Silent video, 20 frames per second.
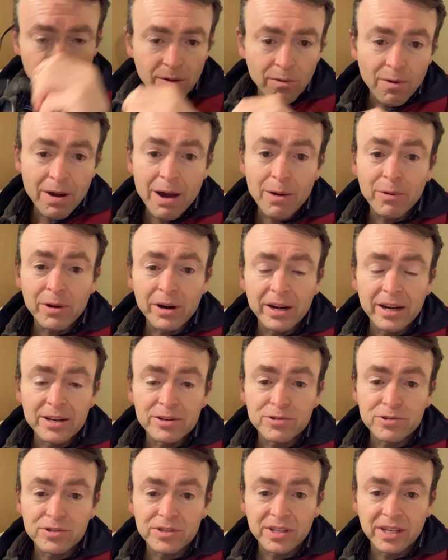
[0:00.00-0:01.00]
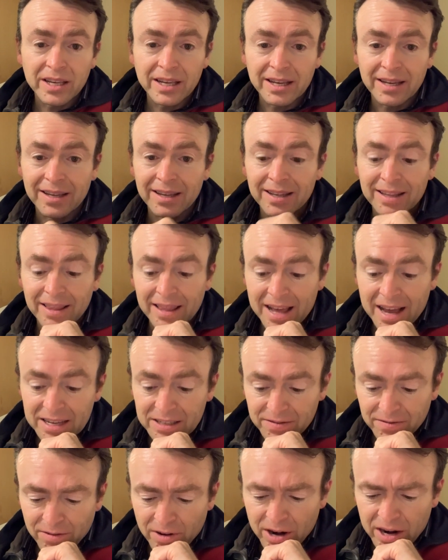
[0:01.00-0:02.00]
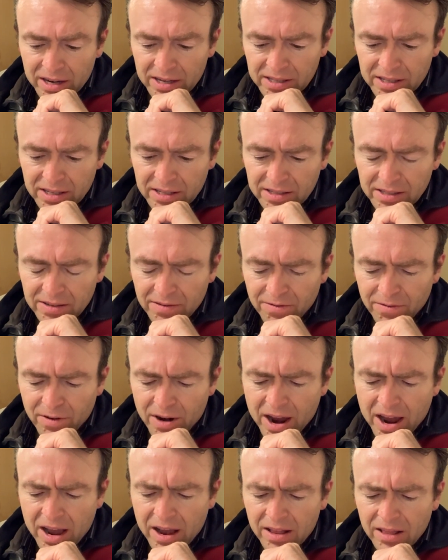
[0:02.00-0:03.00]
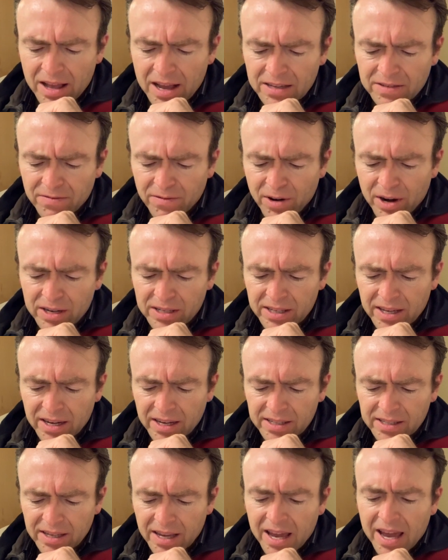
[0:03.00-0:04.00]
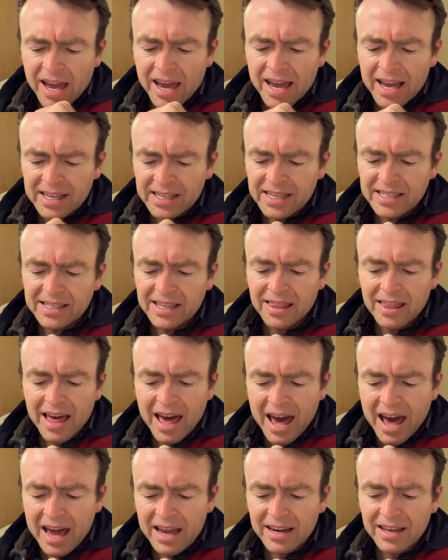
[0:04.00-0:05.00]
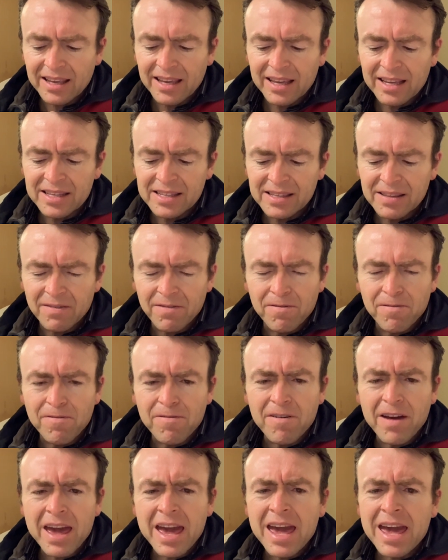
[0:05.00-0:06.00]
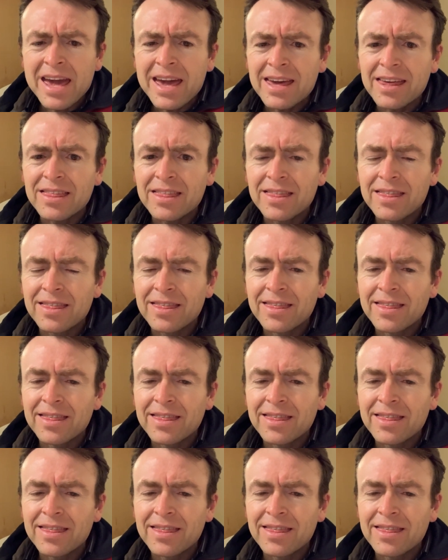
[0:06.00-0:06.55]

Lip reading: Wow, what an interesting last phrase that is. He says, "That is the faith